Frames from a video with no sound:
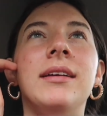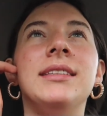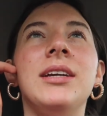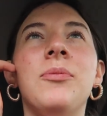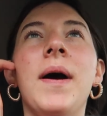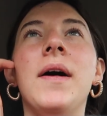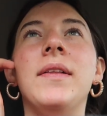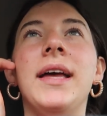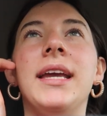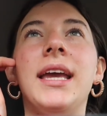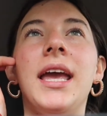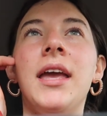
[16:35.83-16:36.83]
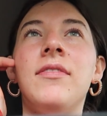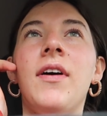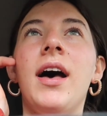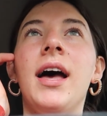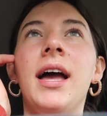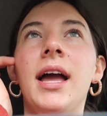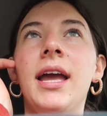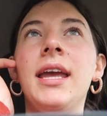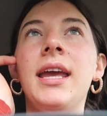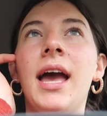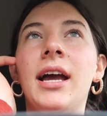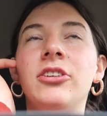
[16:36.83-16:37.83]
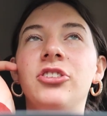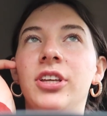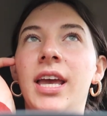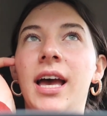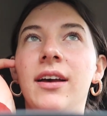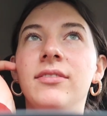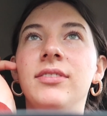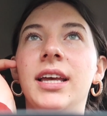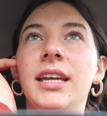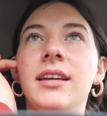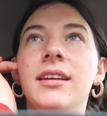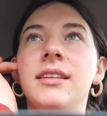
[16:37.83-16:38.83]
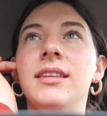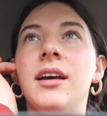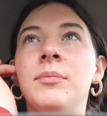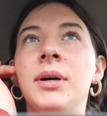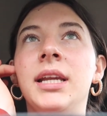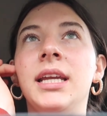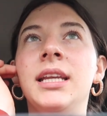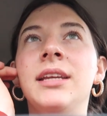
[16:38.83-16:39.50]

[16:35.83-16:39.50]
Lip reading: I was like, wow, like if I actually have like that money,